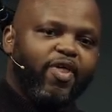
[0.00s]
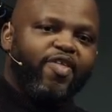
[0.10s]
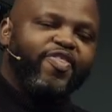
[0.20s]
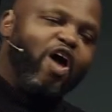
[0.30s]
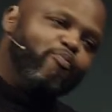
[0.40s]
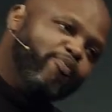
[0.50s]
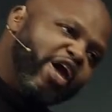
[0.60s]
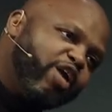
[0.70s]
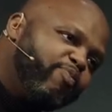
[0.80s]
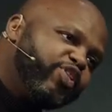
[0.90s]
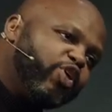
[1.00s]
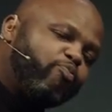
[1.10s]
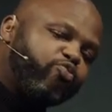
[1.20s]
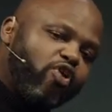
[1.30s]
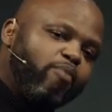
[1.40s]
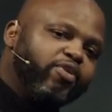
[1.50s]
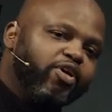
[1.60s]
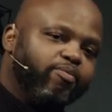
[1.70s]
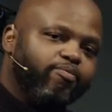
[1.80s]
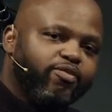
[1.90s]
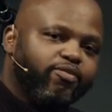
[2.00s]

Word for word: That may be the problem,